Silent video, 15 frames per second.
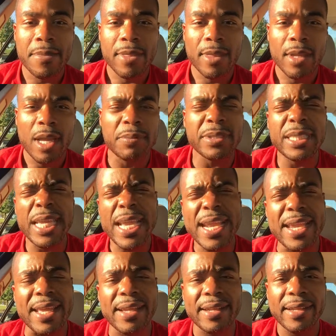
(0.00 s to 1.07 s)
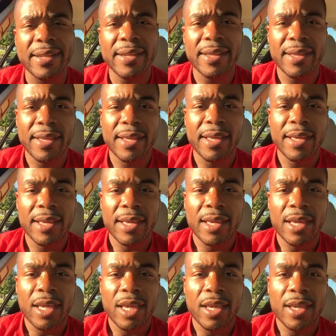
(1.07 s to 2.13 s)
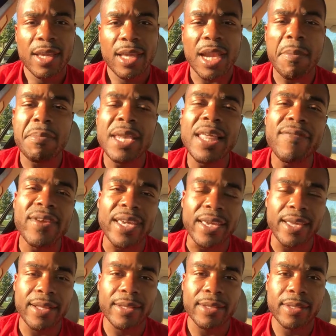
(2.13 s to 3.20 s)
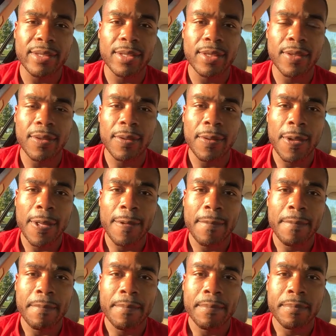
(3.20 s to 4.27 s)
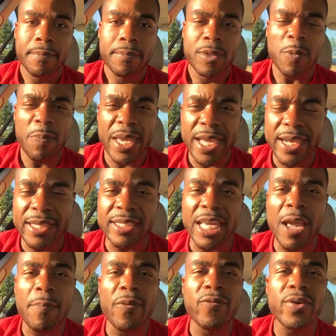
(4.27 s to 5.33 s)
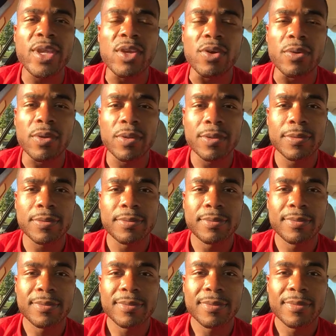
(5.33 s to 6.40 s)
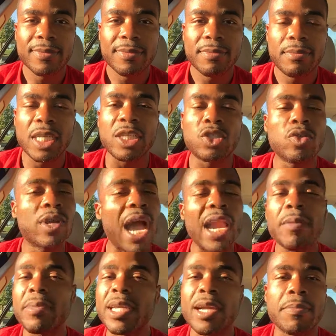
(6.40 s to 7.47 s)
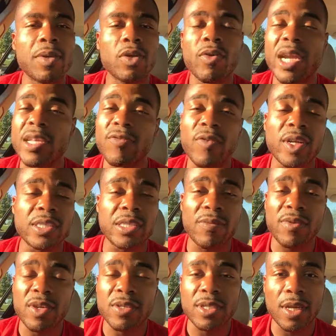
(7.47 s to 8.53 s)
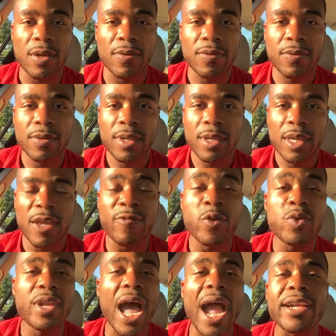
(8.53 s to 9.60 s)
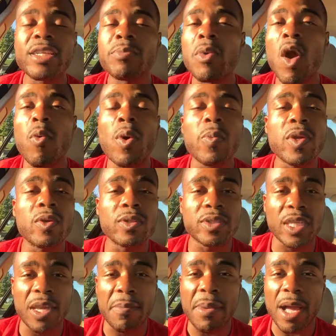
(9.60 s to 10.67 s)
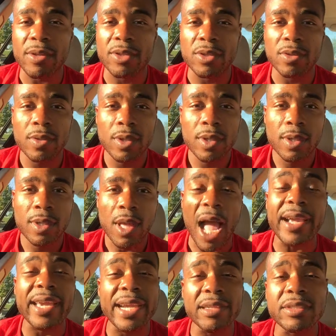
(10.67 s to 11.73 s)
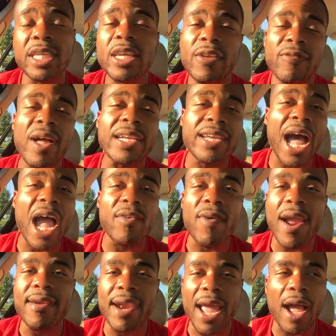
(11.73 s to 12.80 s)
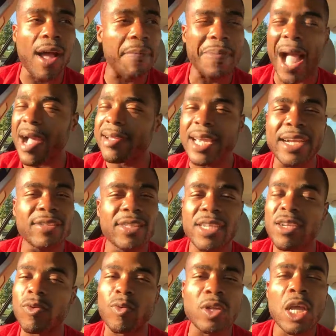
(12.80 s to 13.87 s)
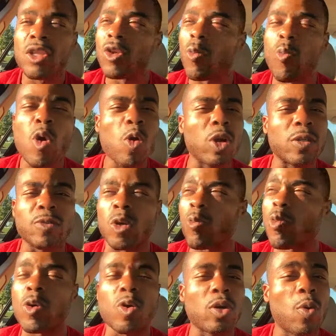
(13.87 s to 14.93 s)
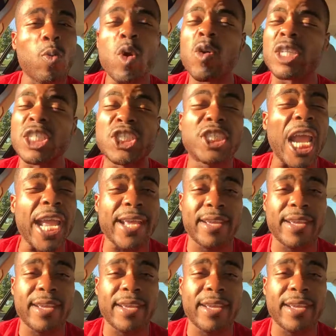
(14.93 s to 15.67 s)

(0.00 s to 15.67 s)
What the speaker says: I'm seeing it. And I'm living it. To be an example for you. Because you got to become the greatest version of yourself. If you die tomorrow, what we going to say about you? I guarantee if I die right now, I guarantee the world will shake.